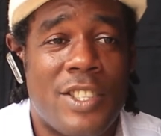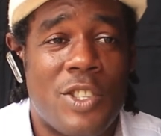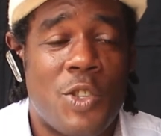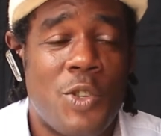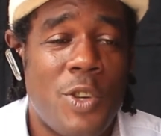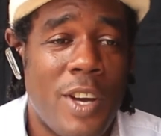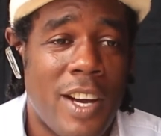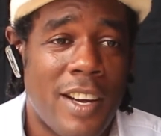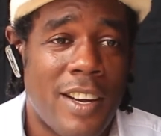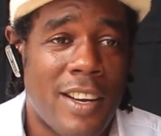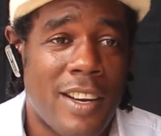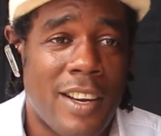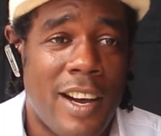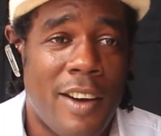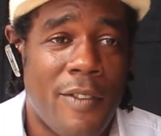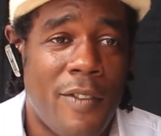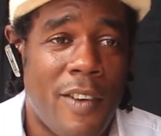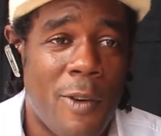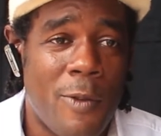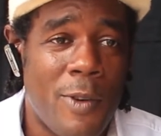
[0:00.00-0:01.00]
track
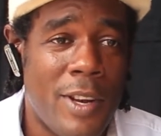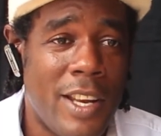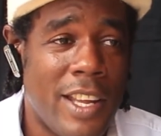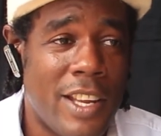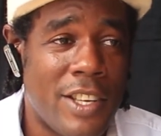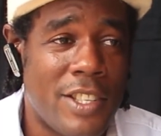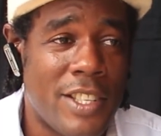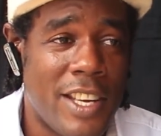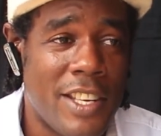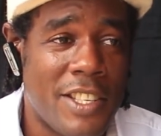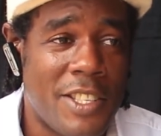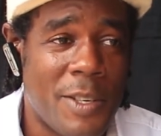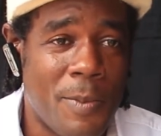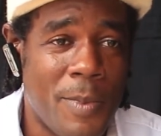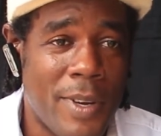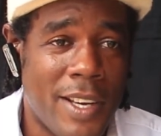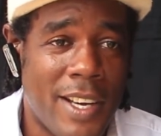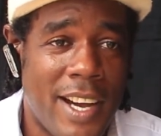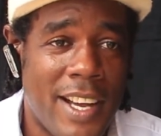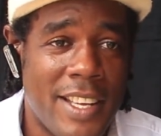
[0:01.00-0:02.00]
of a
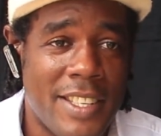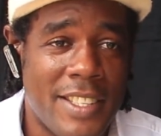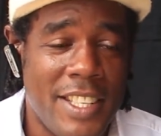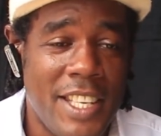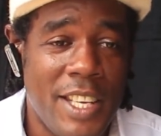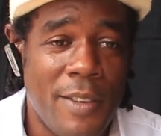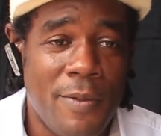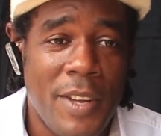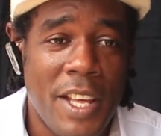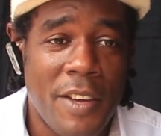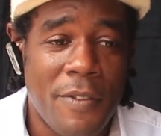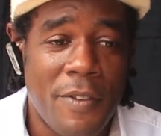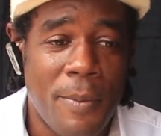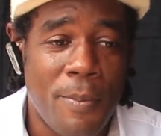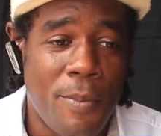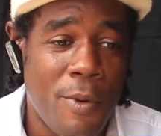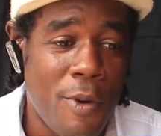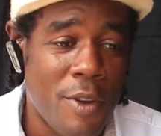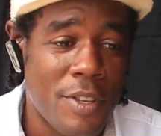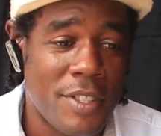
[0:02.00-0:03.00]
relationship, because even if the
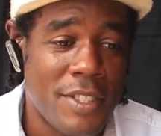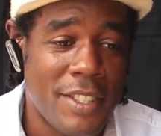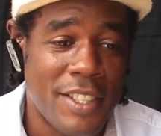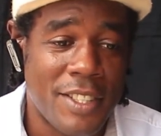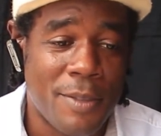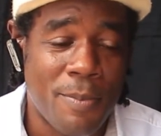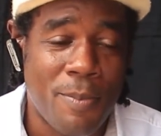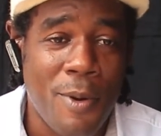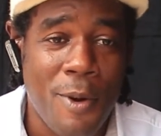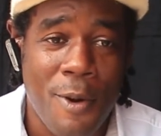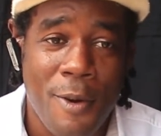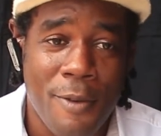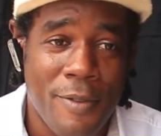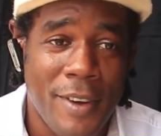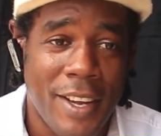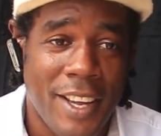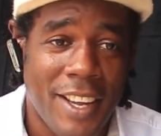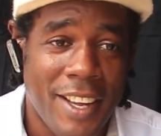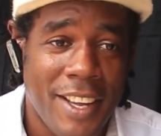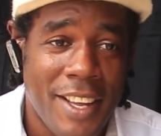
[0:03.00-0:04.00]
person is
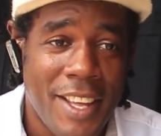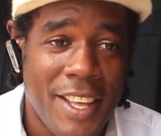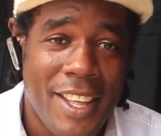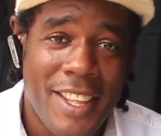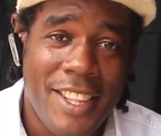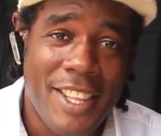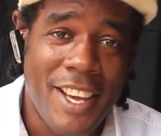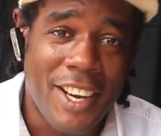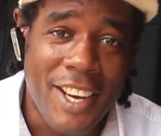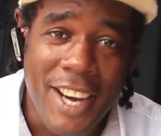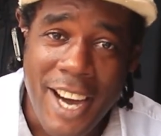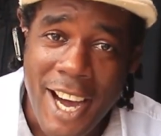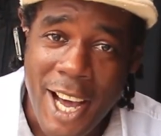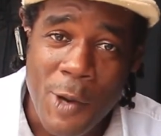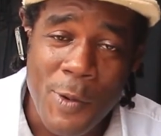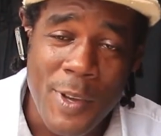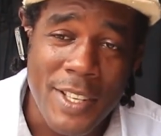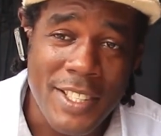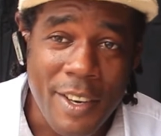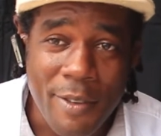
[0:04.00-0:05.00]
perfect, you
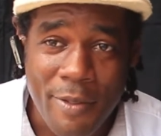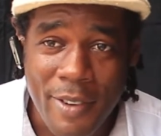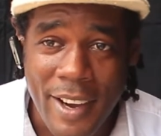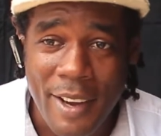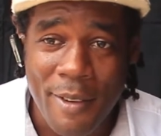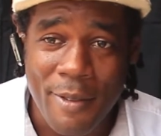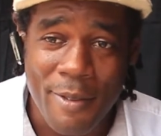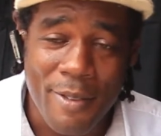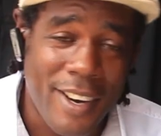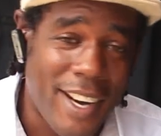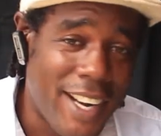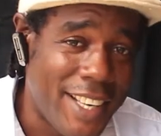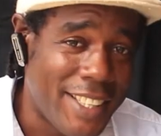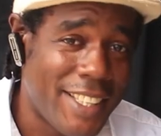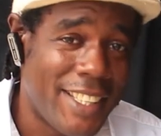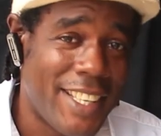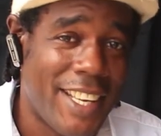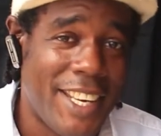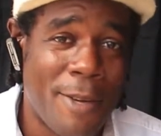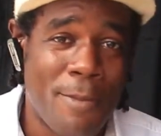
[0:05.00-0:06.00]
can always find
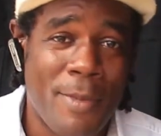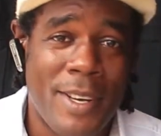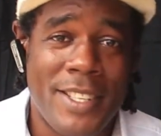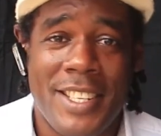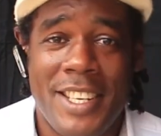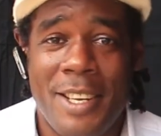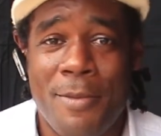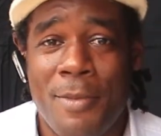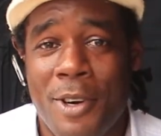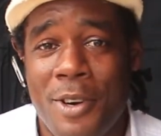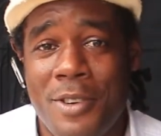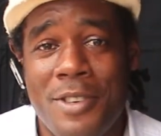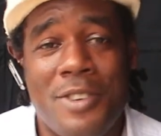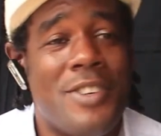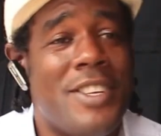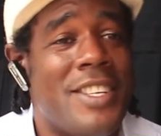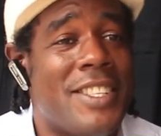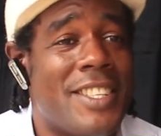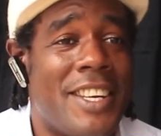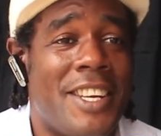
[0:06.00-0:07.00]
fault in them and say them are going
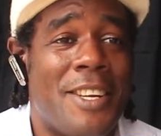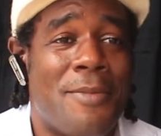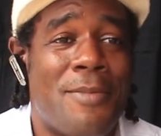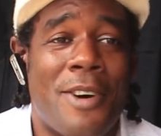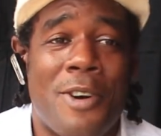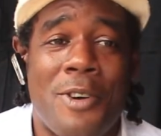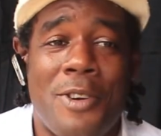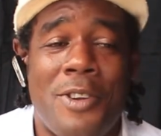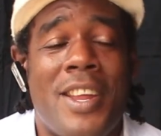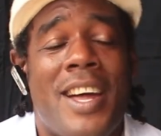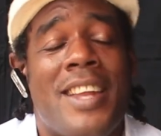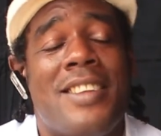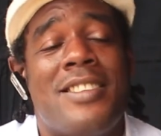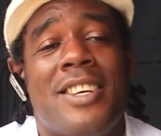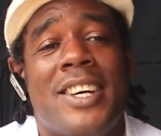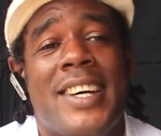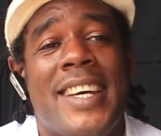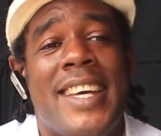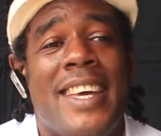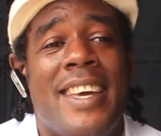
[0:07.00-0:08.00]
to do this and them are going to do that.
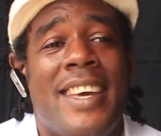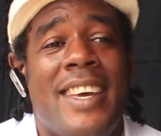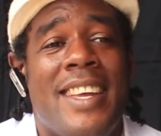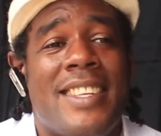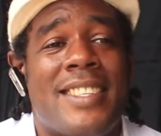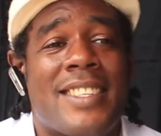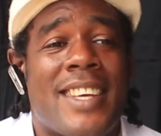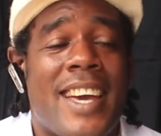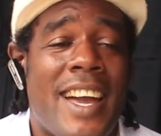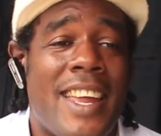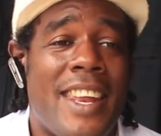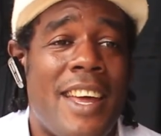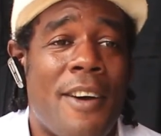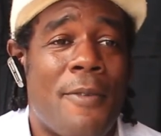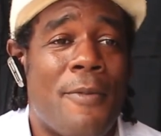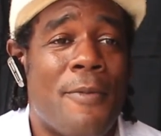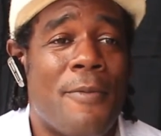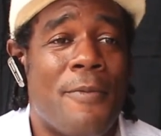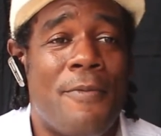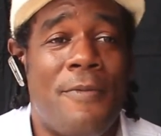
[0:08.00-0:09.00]
So it's kind
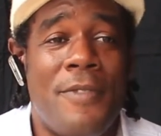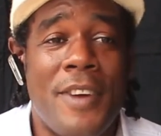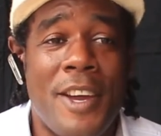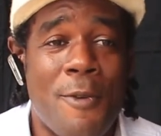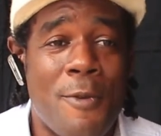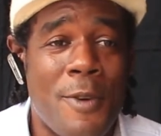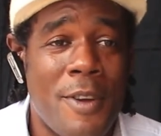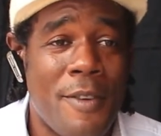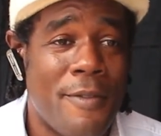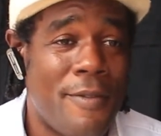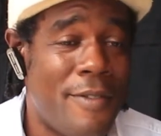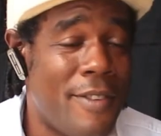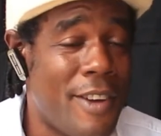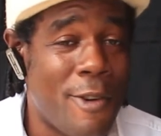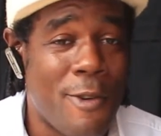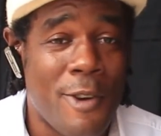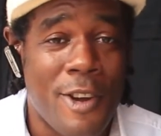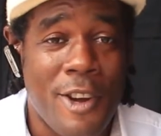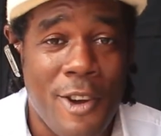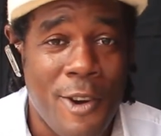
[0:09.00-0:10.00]
of very,
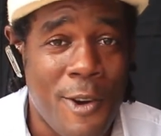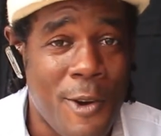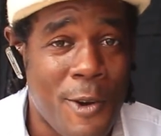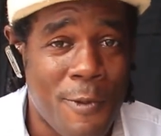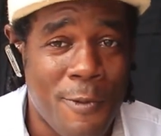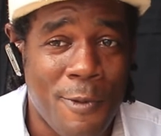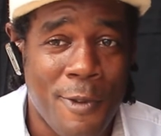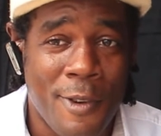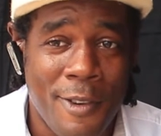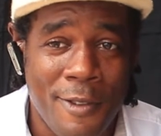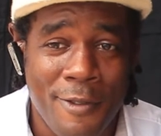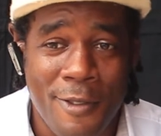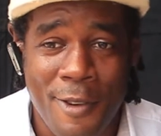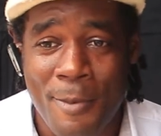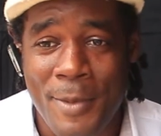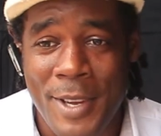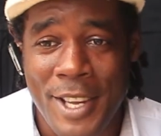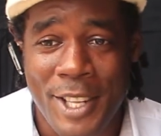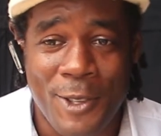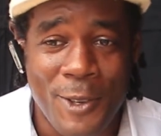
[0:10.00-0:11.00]
very hurtful
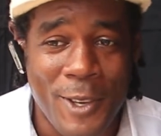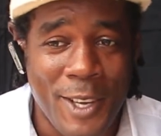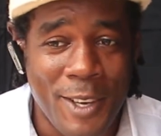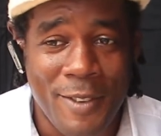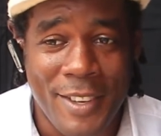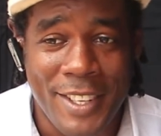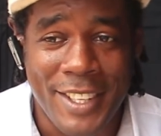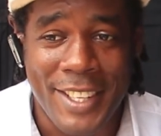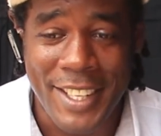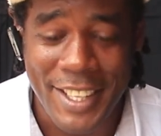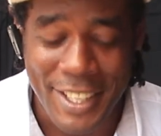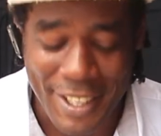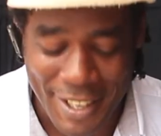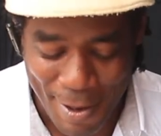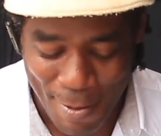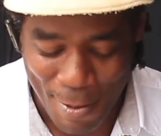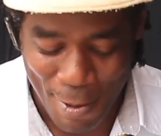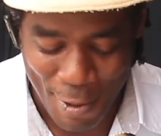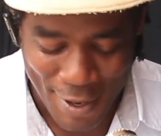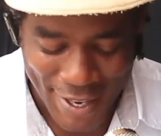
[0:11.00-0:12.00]
for me to even think
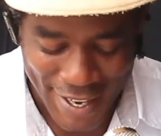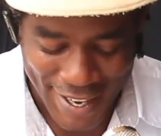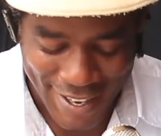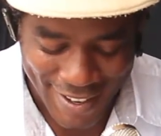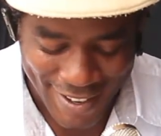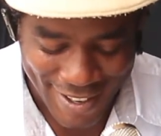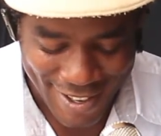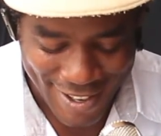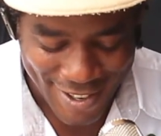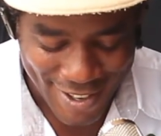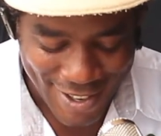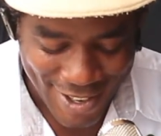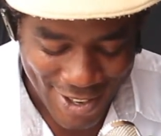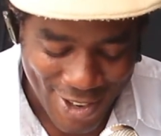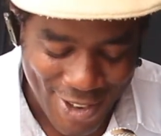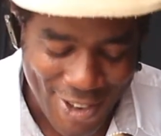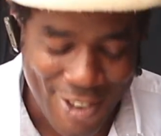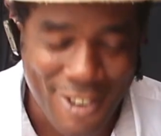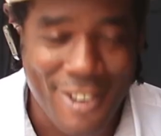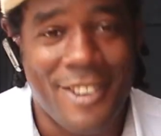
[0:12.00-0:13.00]
about that.
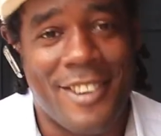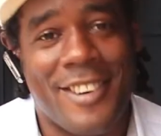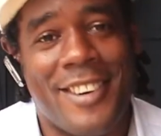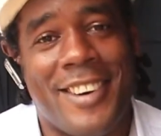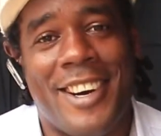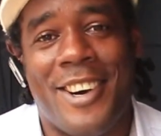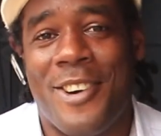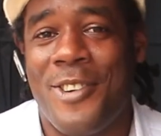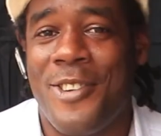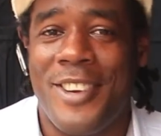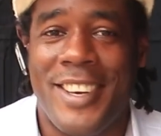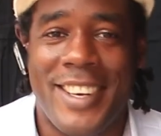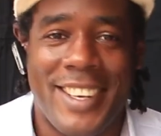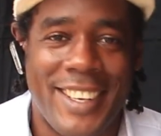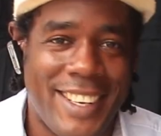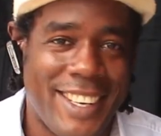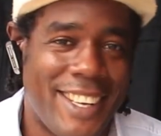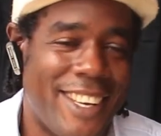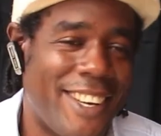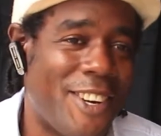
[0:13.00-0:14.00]
No, I would
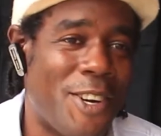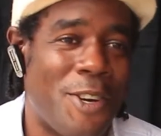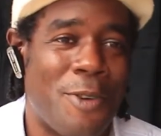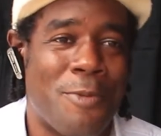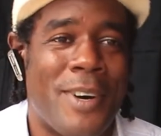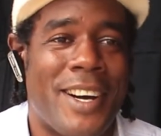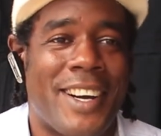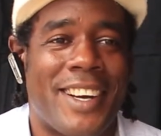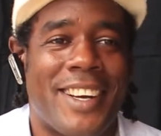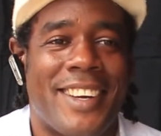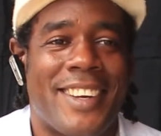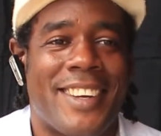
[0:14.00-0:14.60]
take her back.